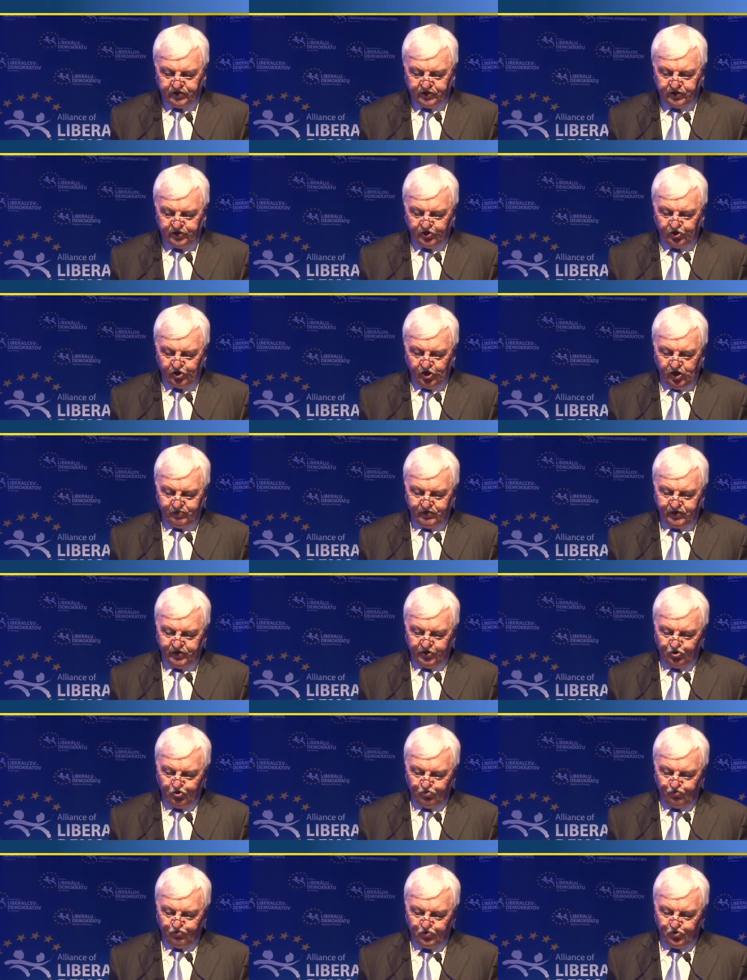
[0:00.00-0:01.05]
is
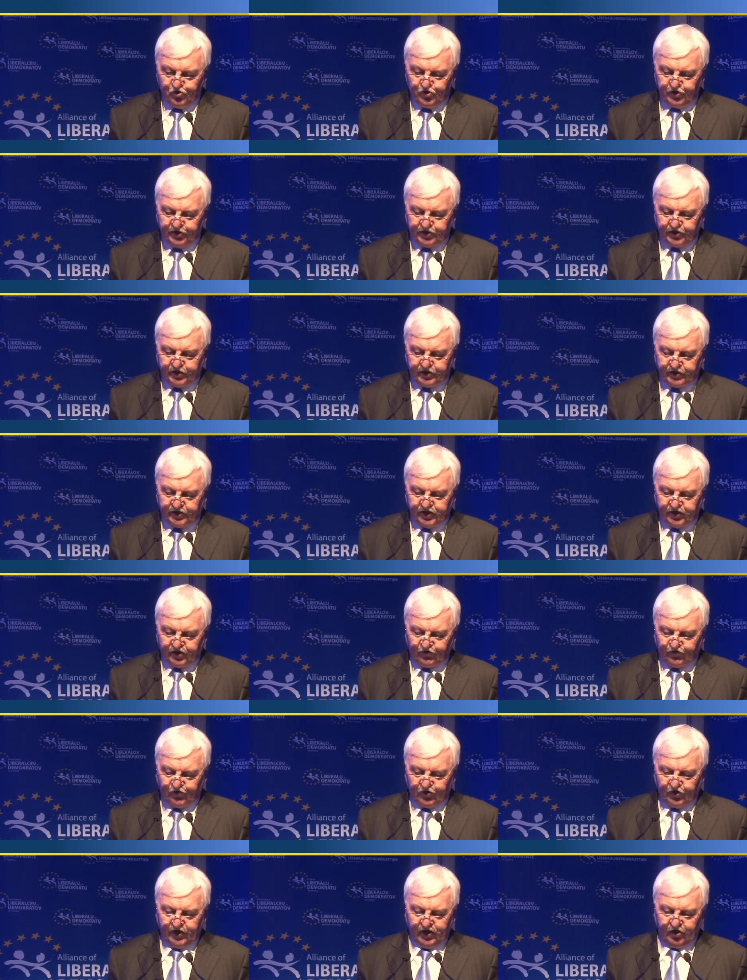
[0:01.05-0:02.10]
determined to boost
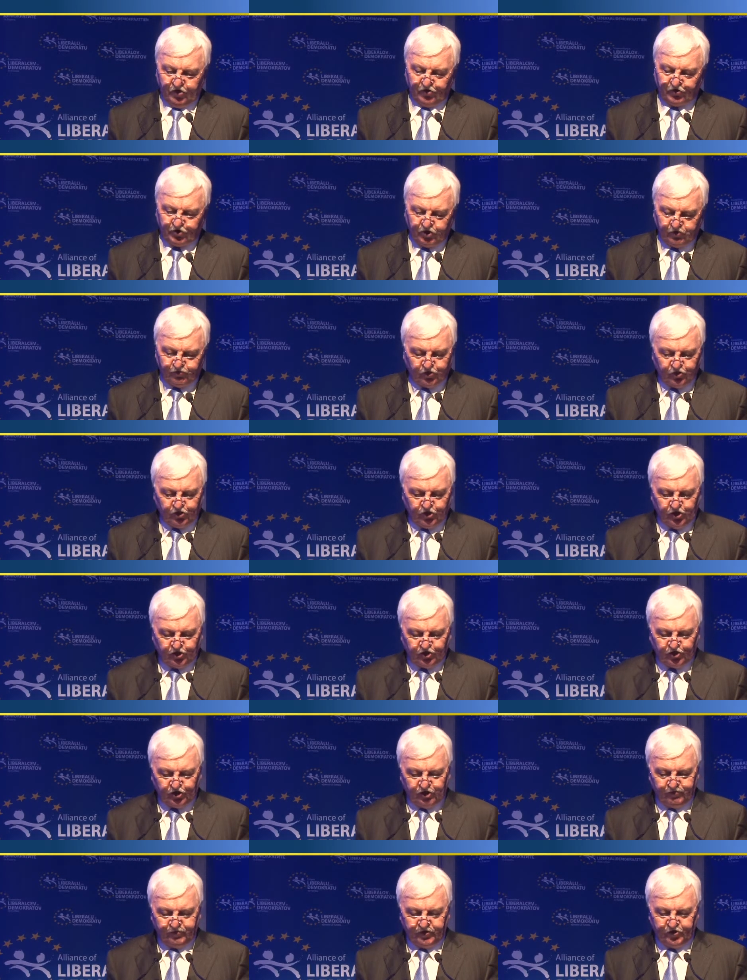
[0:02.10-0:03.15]
successful
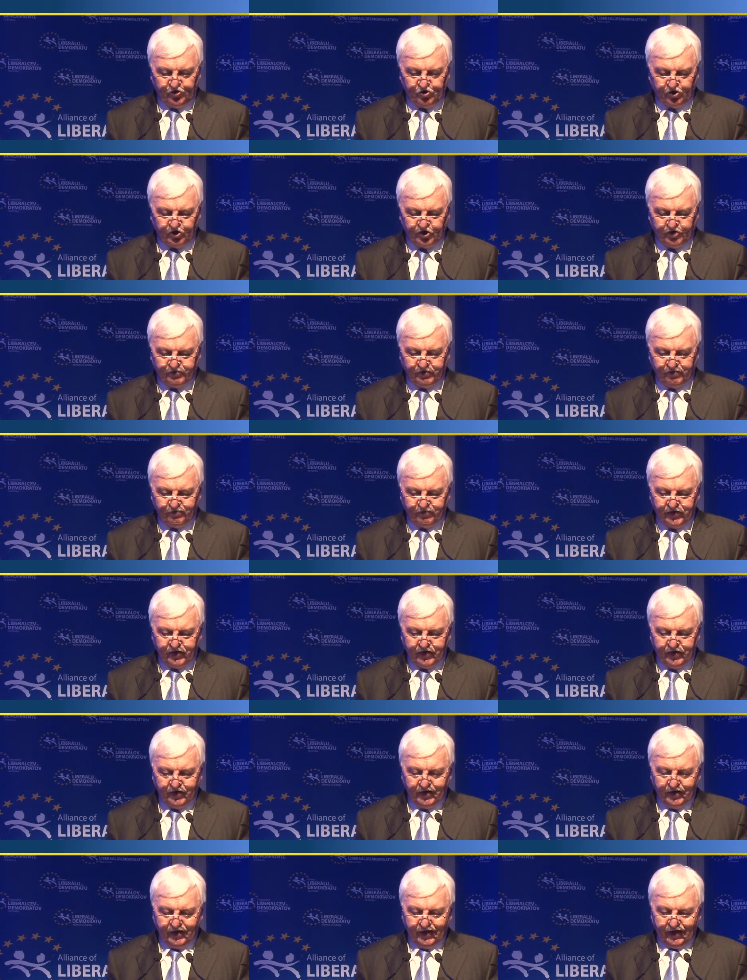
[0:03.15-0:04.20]
entrepreneurship in Europe
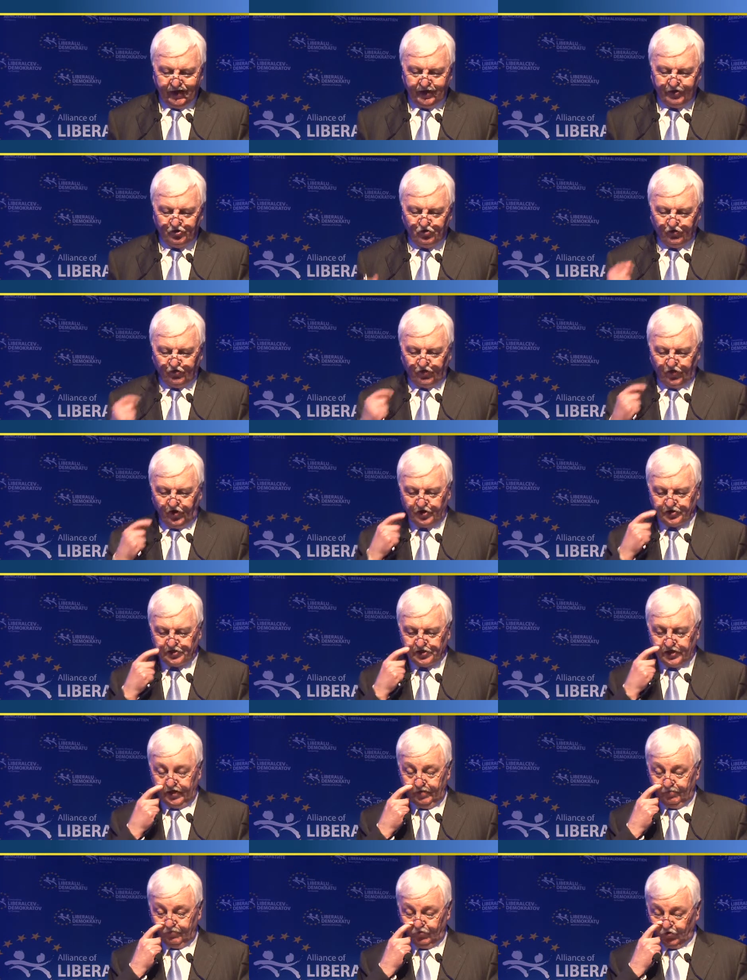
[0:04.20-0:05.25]
and to
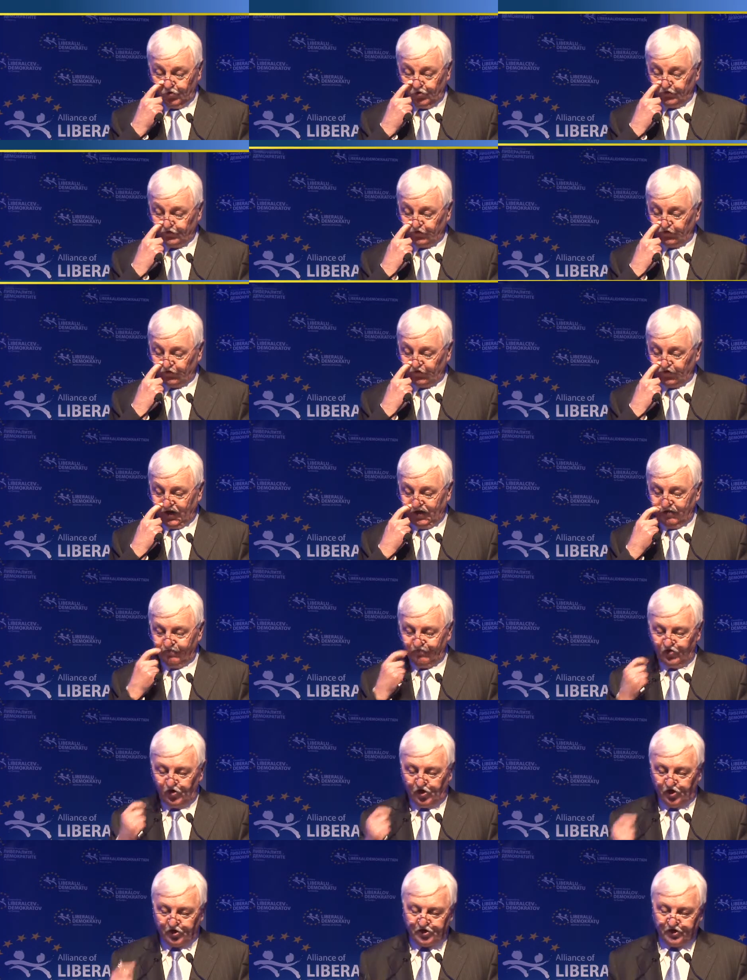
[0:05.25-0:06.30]
further improve the
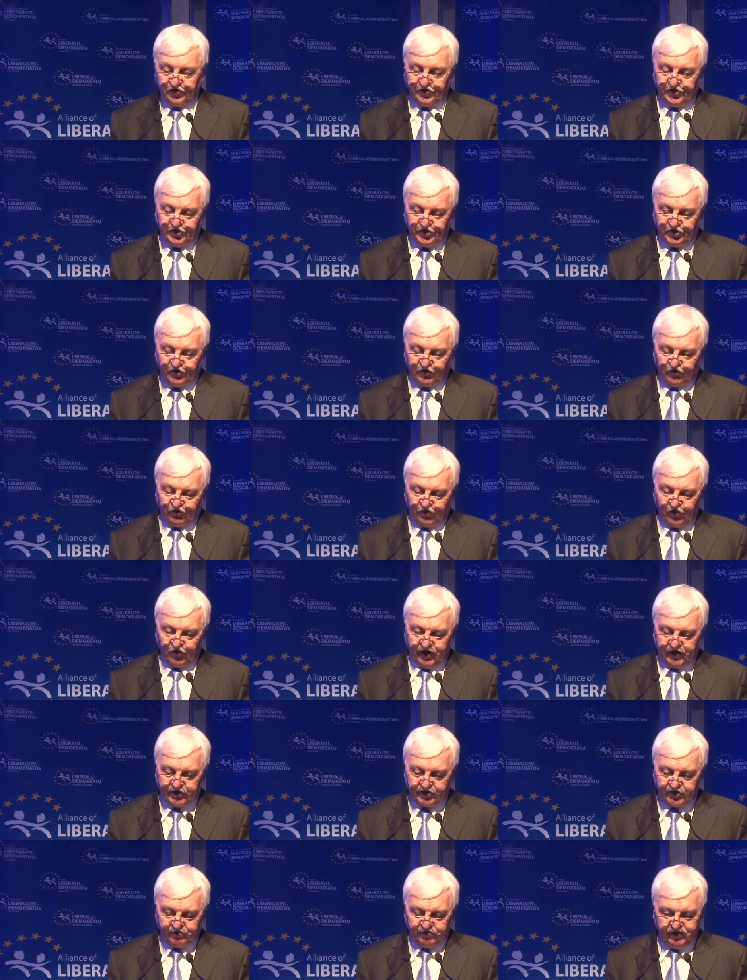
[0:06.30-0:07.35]
framework conditions for
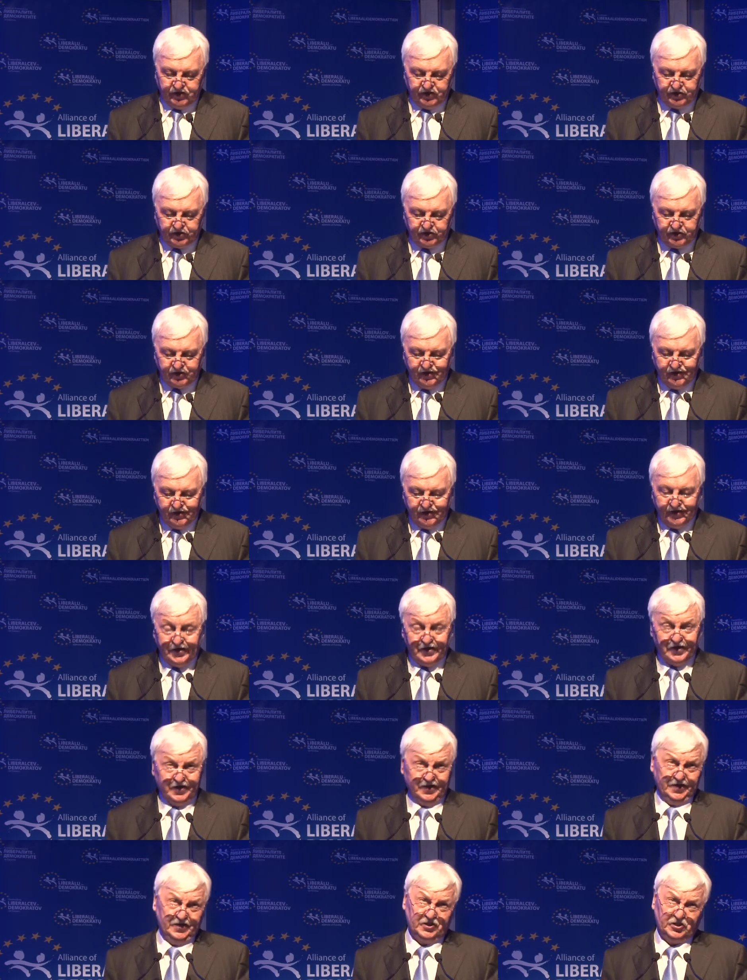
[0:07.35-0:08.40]
SMEs
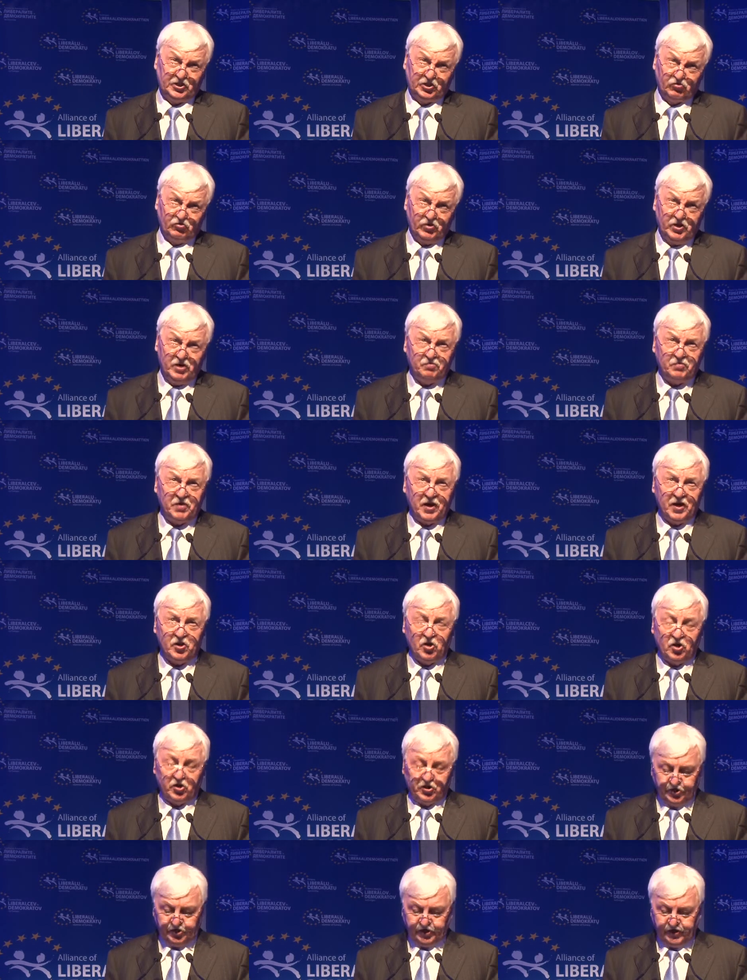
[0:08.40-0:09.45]
in three
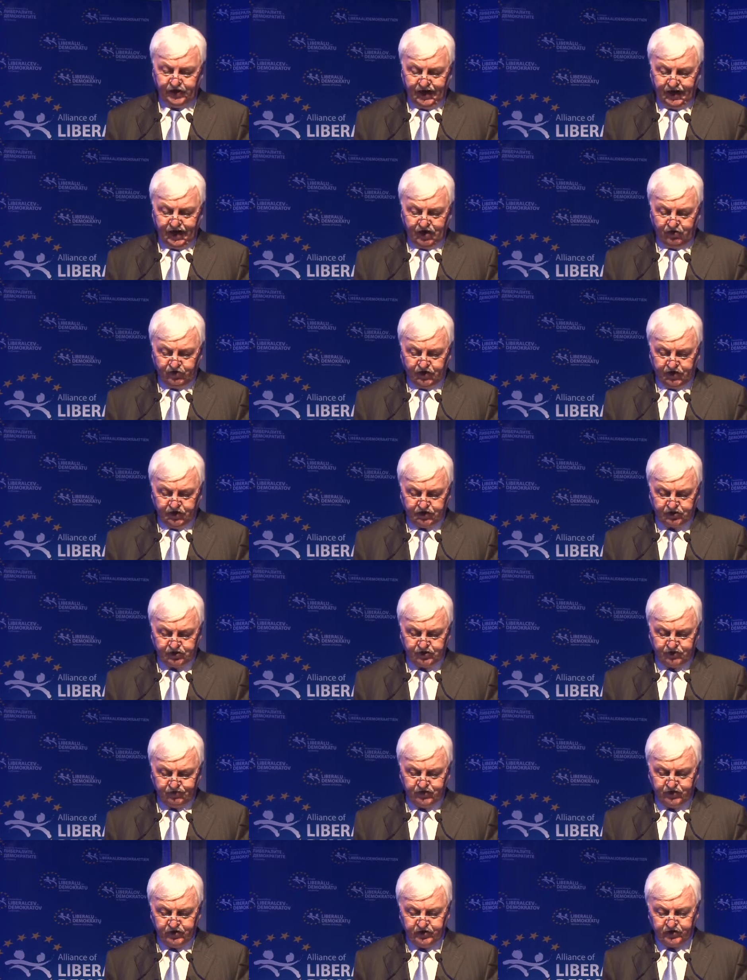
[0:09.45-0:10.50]
priority areas:
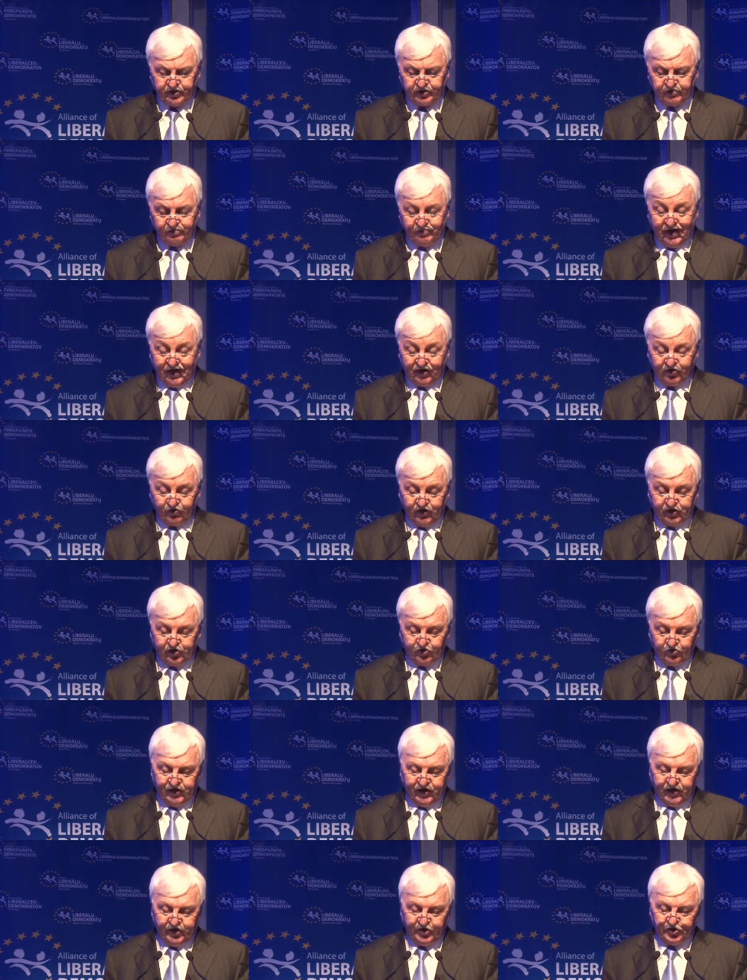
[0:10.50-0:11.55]
smart
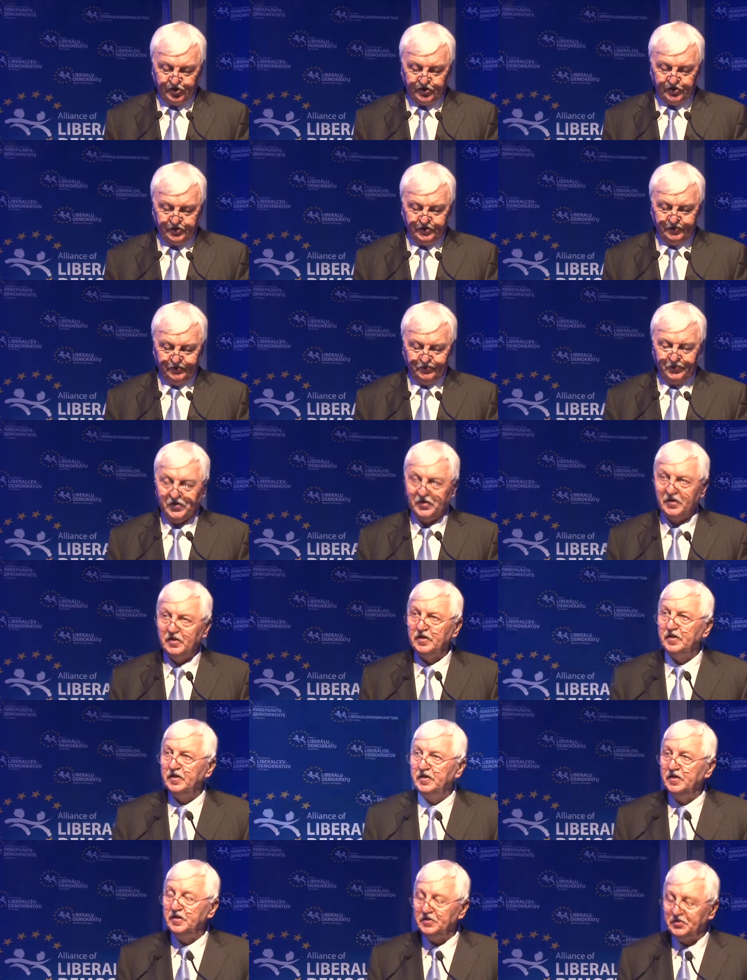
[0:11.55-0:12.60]
regulation,
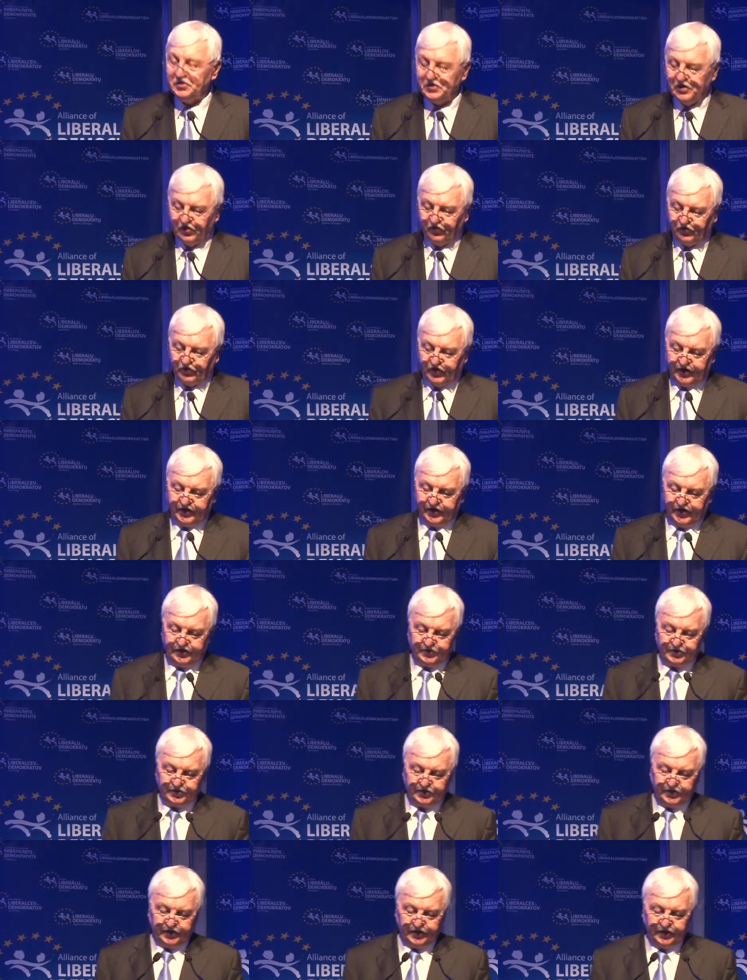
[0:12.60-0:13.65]
easier
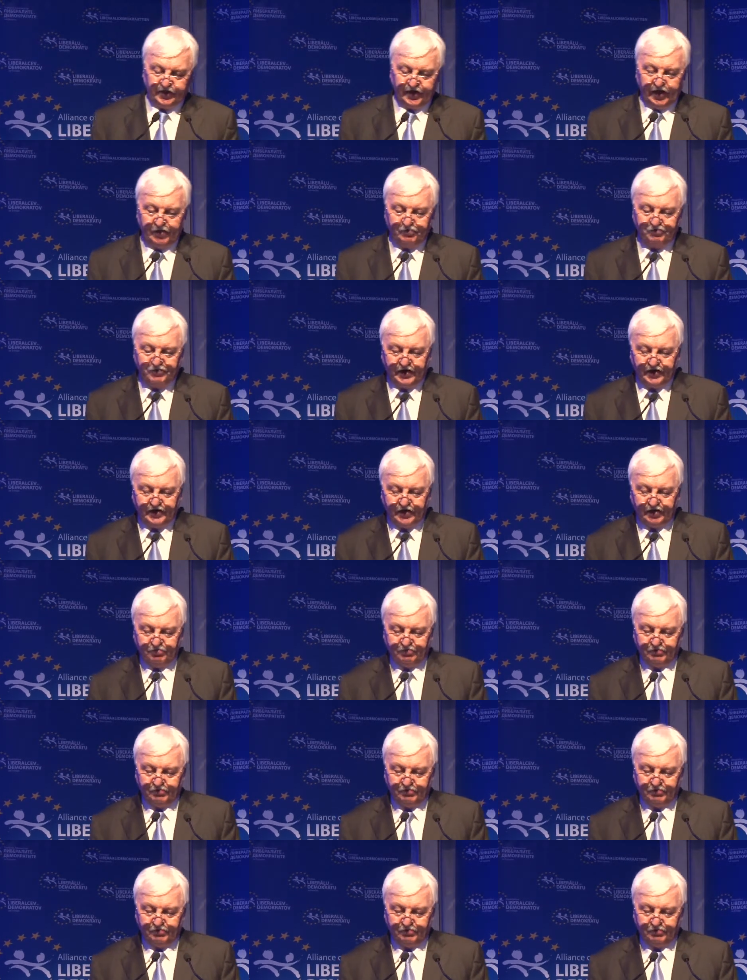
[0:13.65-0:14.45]
financing, and better